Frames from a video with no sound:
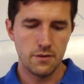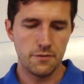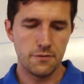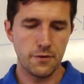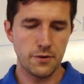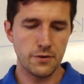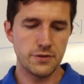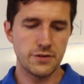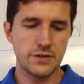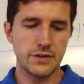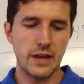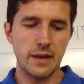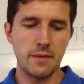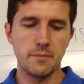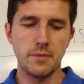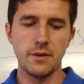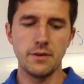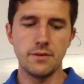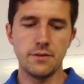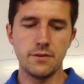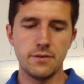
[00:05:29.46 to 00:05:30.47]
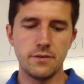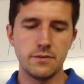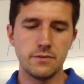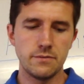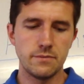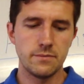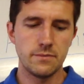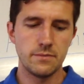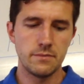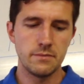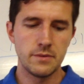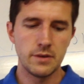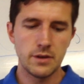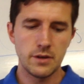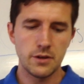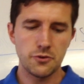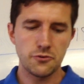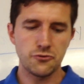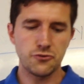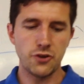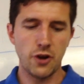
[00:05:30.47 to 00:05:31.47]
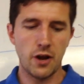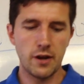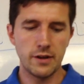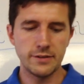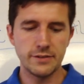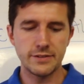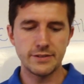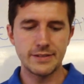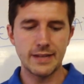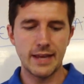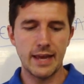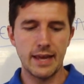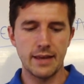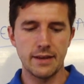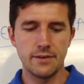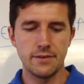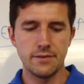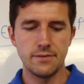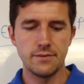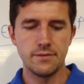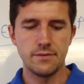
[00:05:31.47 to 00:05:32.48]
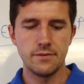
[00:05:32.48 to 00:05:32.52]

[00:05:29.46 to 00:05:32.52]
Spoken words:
First statement. John said,